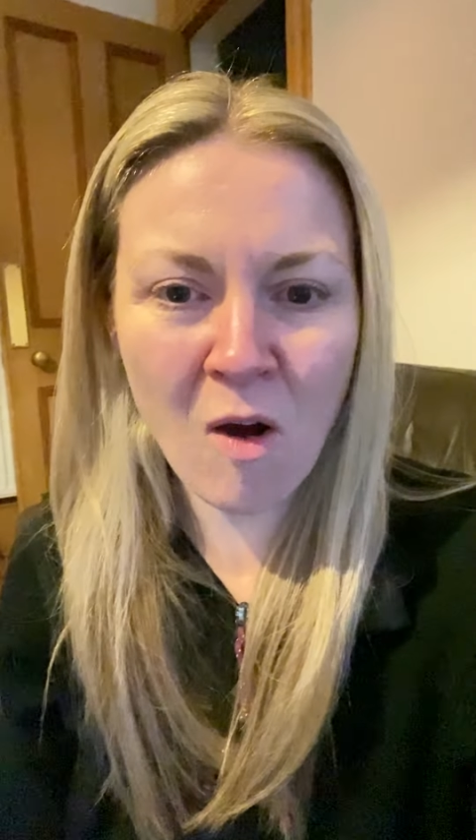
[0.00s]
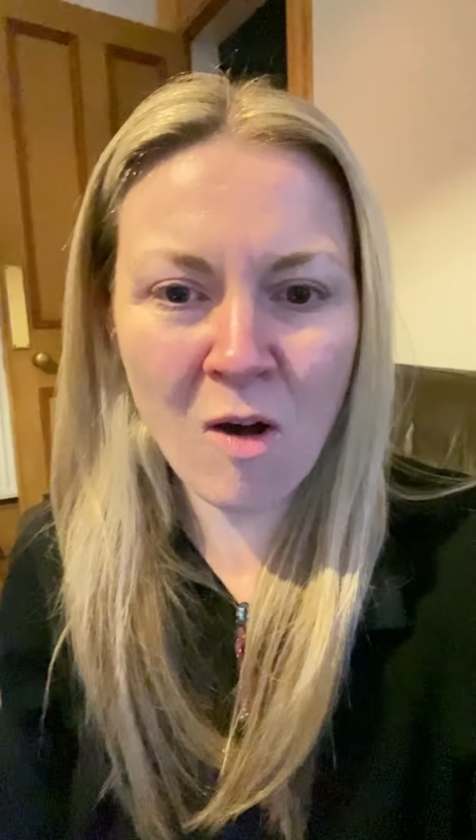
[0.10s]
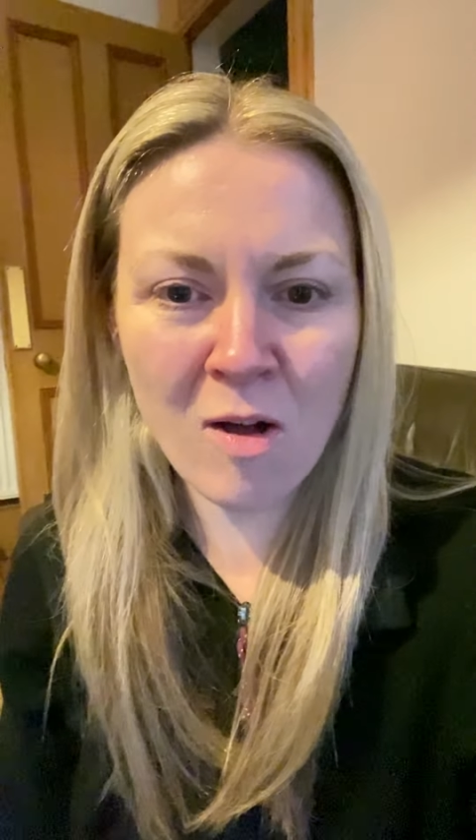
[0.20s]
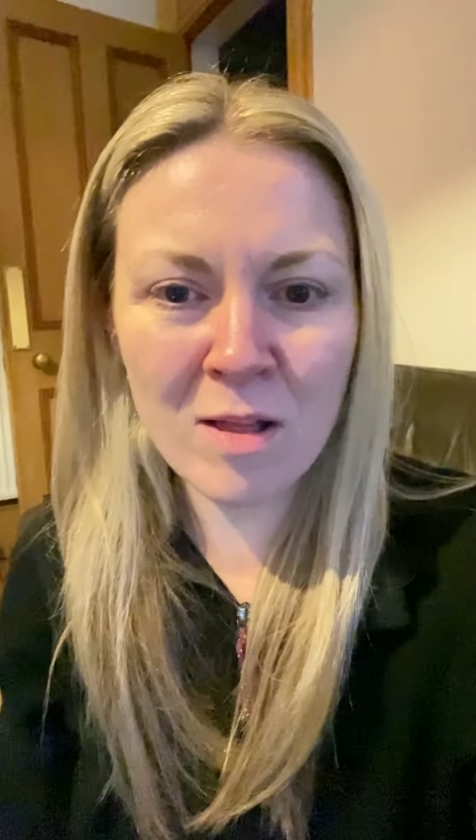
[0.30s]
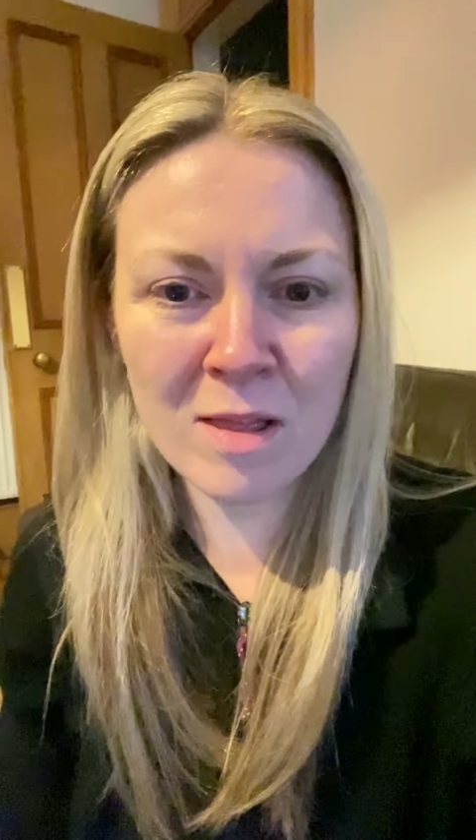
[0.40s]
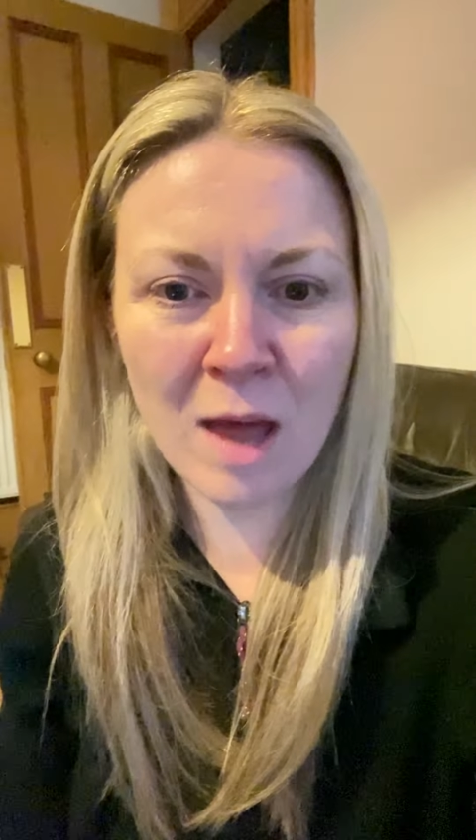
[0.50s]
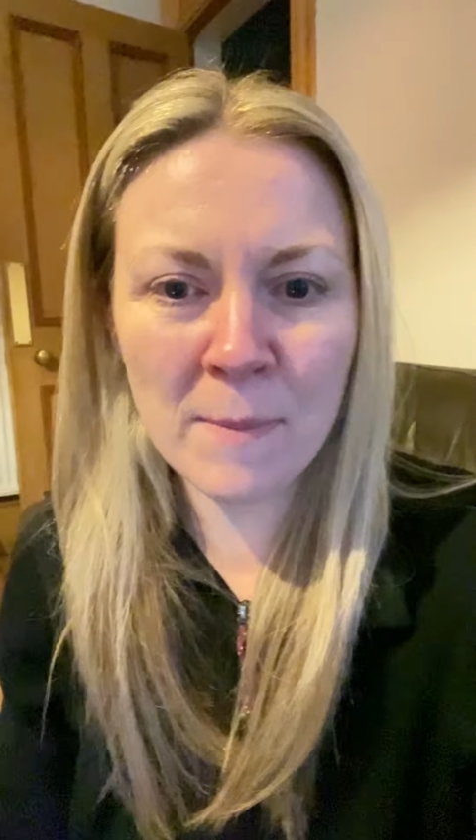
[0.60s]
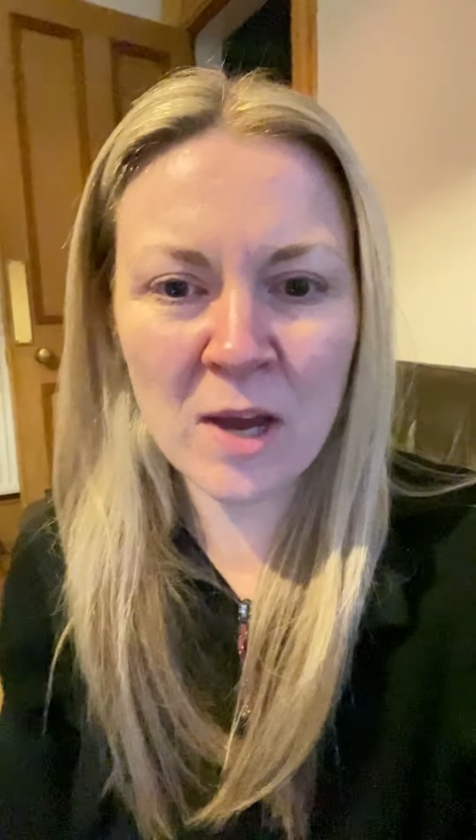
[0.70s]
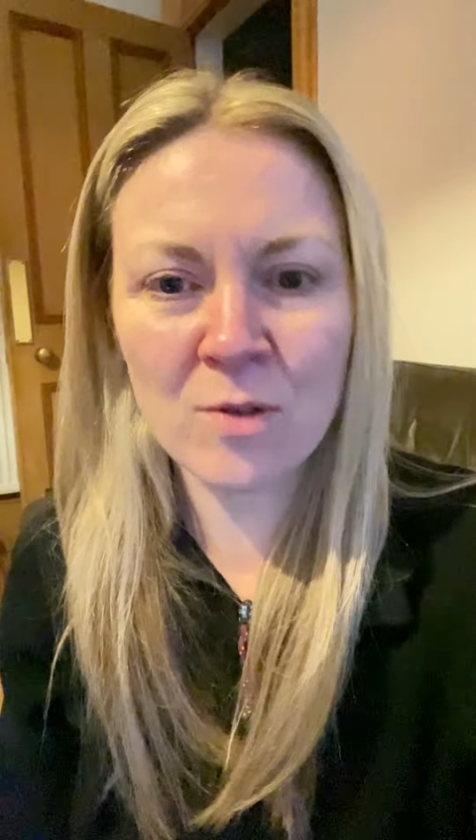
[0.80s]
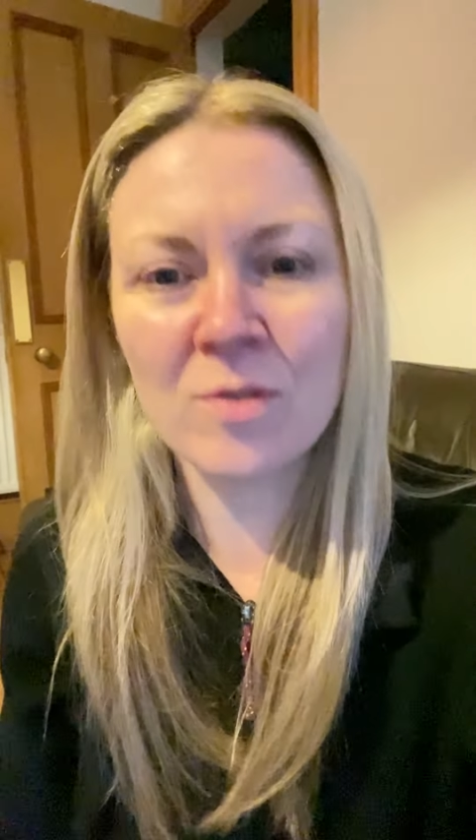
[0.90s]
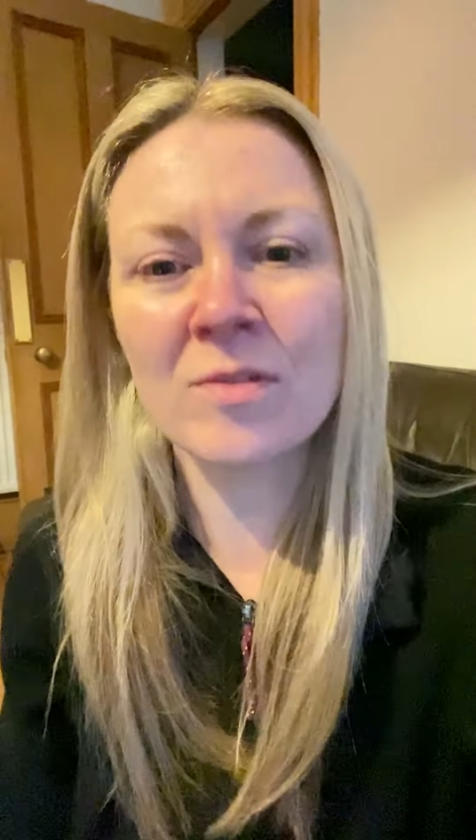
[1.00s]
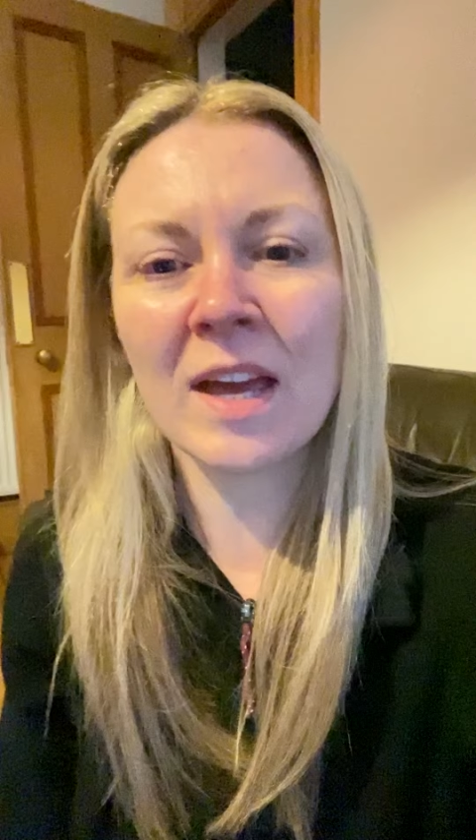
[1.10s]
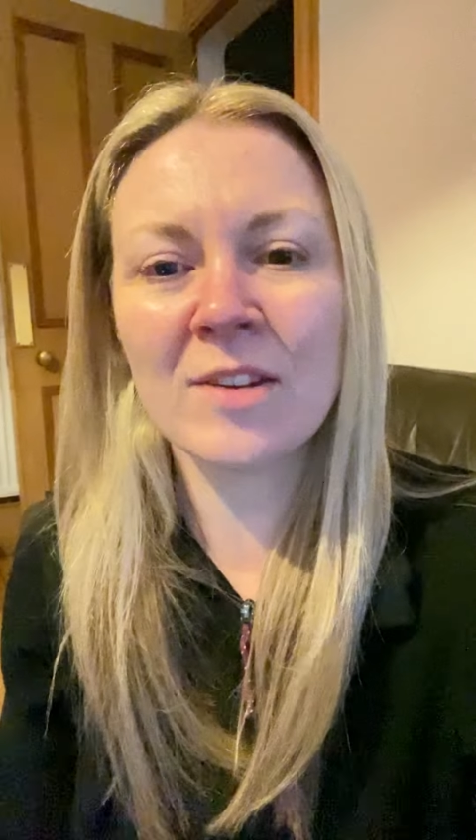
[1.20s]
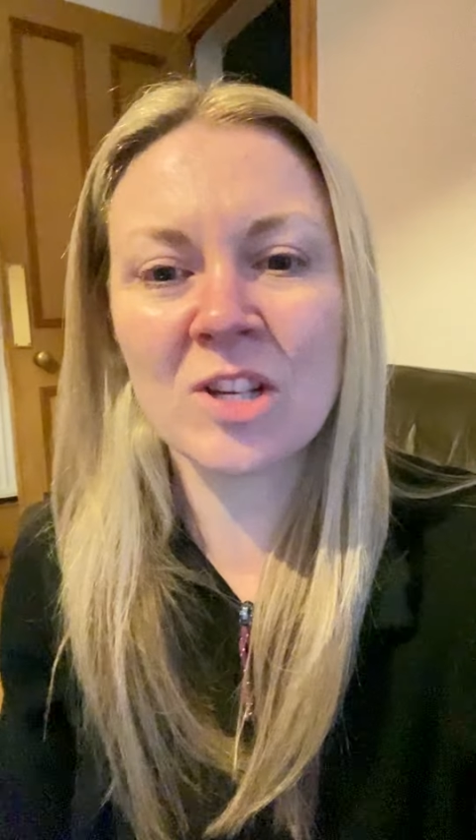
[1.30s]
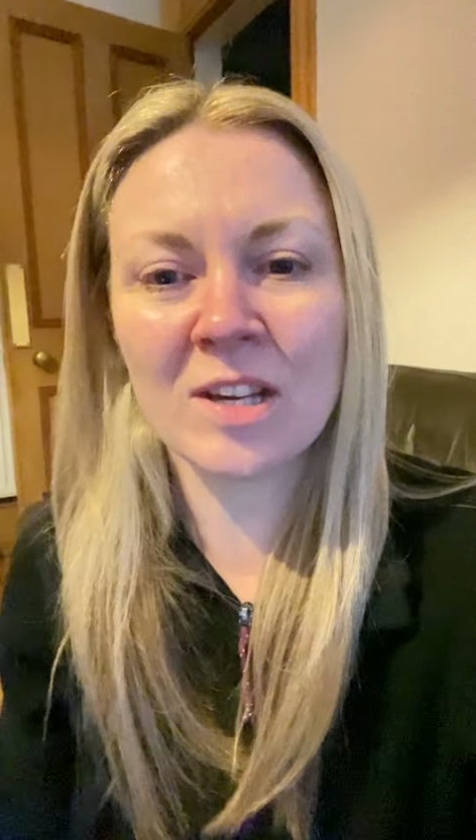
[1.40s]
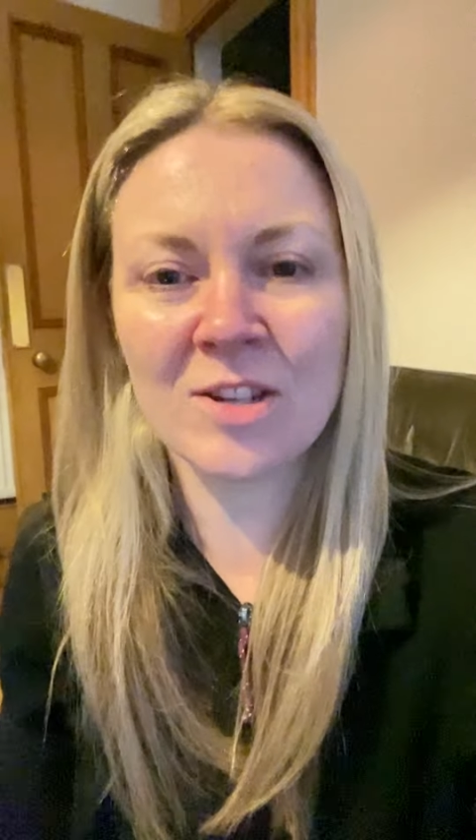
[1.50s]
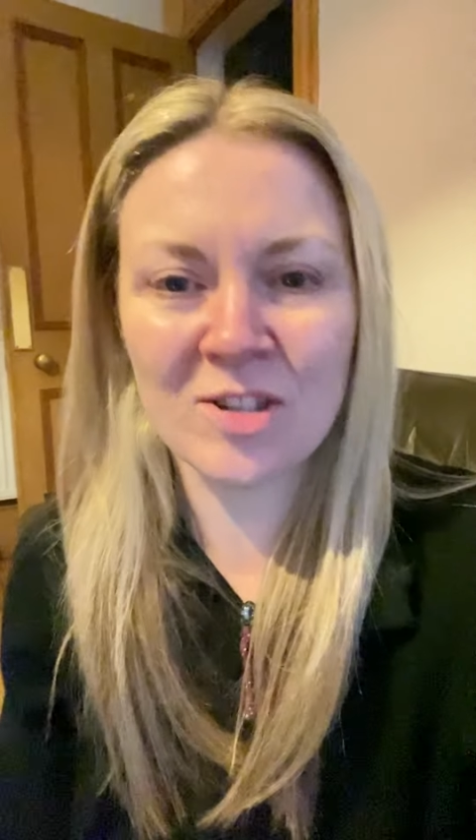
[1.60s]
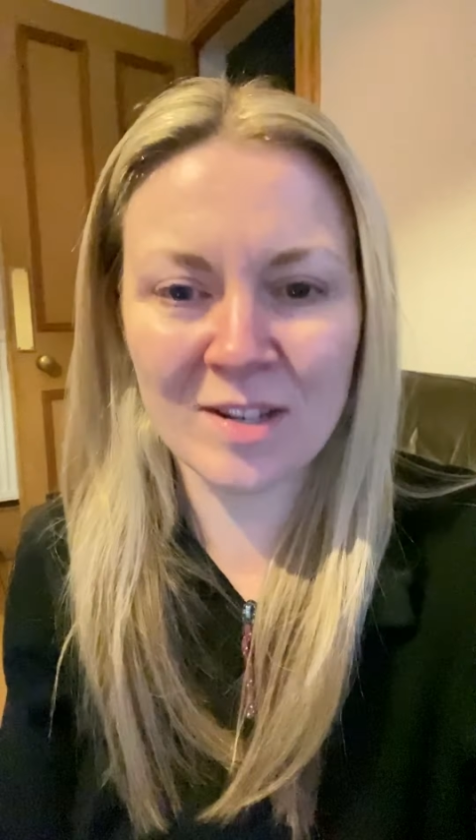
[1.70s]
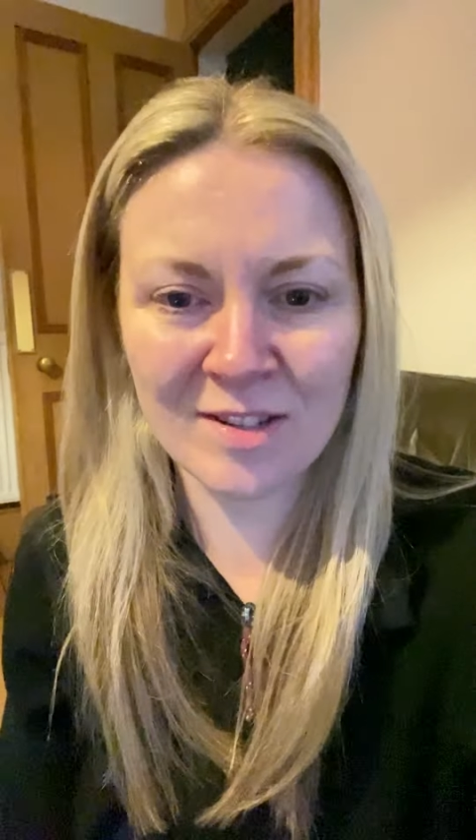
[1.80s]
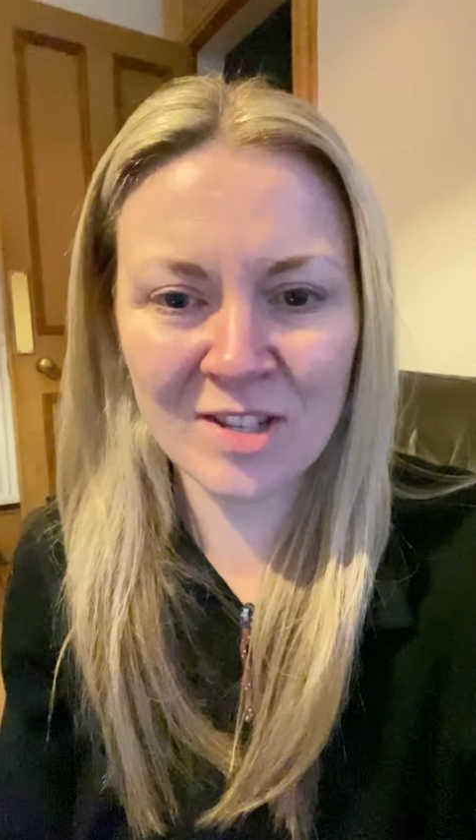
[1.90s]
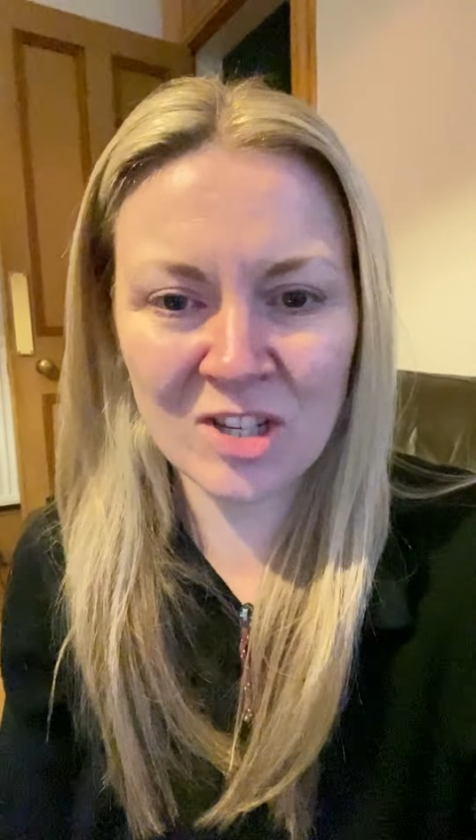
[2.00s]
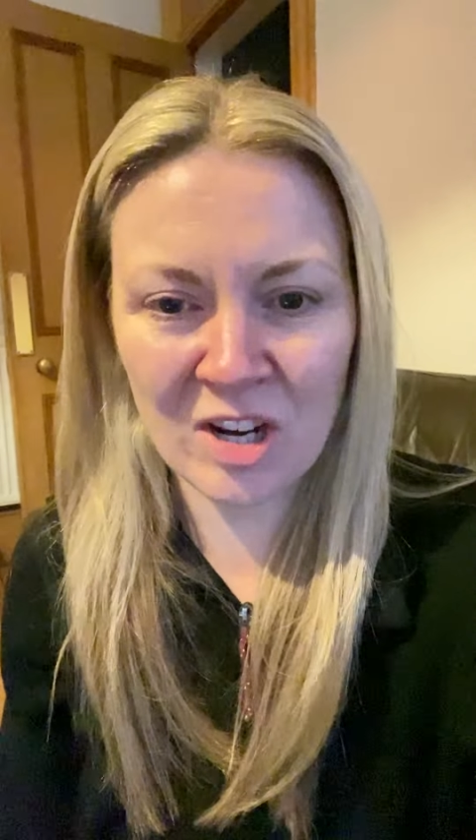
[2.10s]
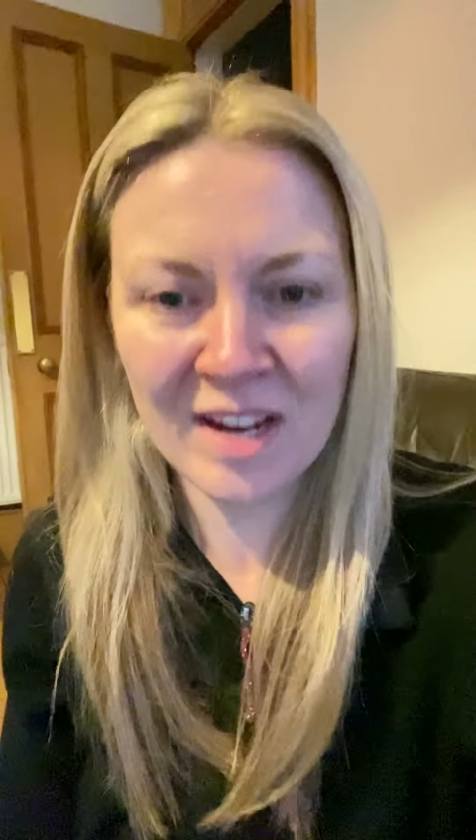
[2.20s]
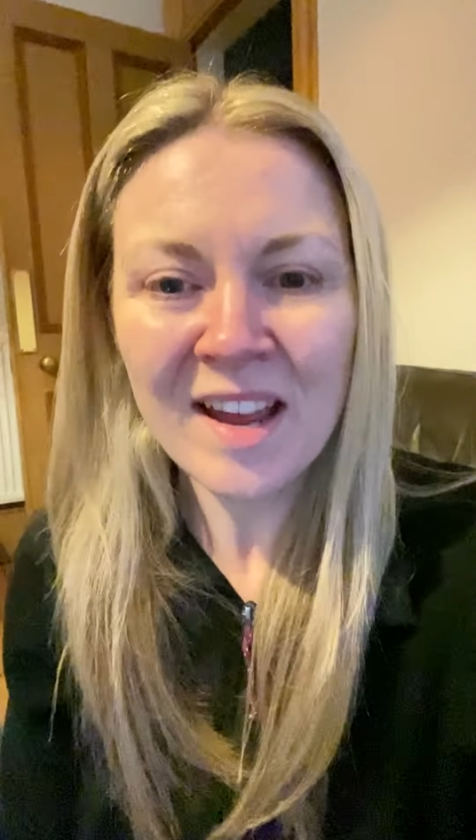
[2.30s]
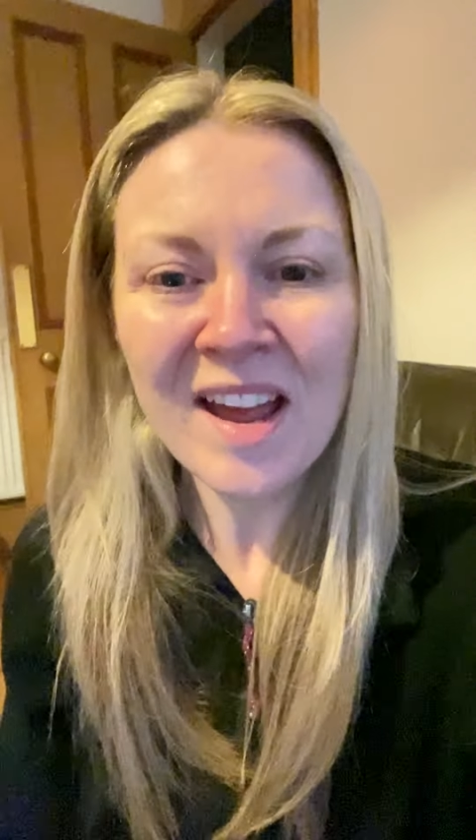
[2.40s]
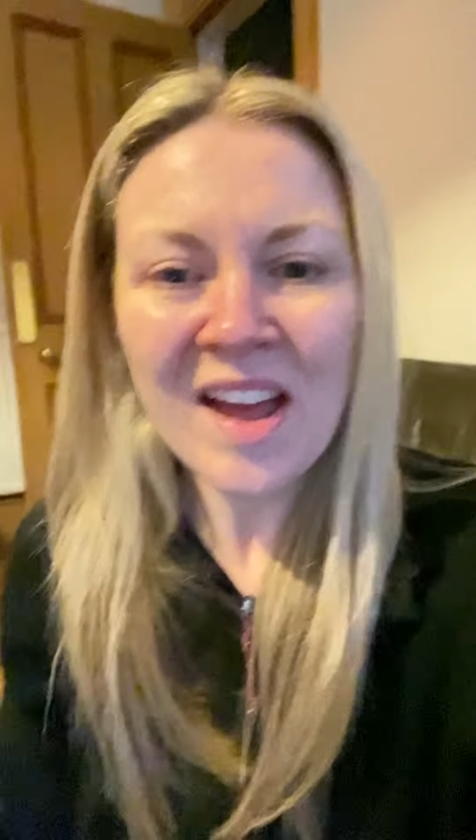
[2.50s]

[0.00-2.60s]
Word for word: all about the education industry.